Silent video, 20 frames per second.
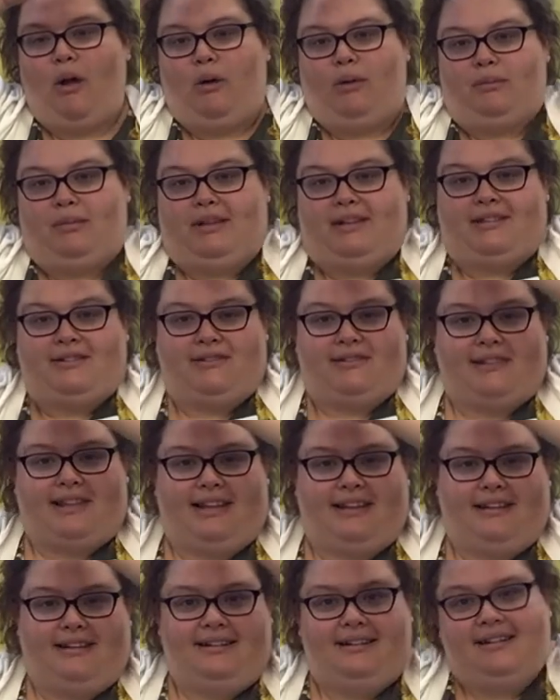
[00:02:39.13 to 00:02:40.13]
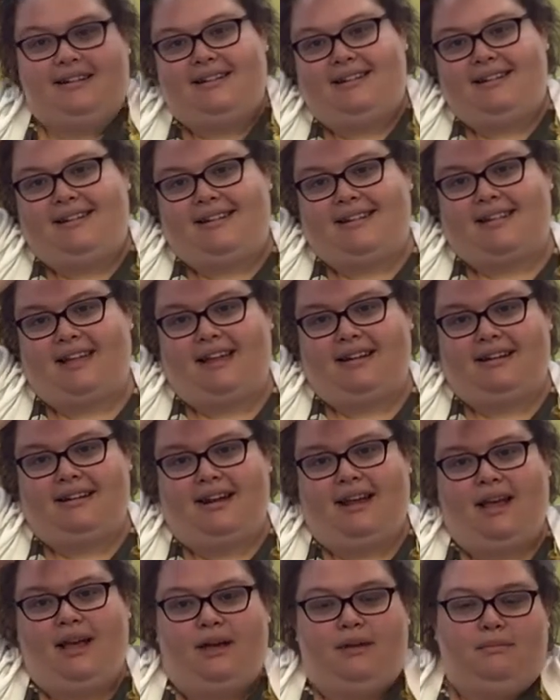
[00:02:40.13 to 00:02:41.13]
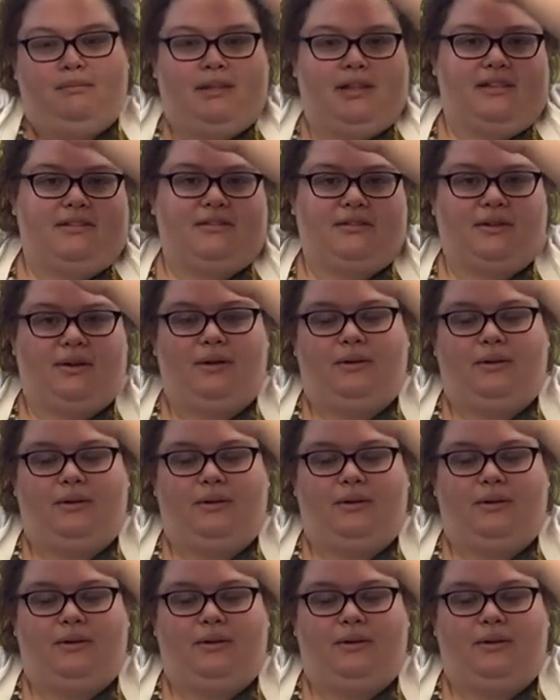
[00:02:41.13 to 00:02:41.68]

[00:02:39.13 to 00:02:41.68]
Oh, Mr. Sun, sun, Mr.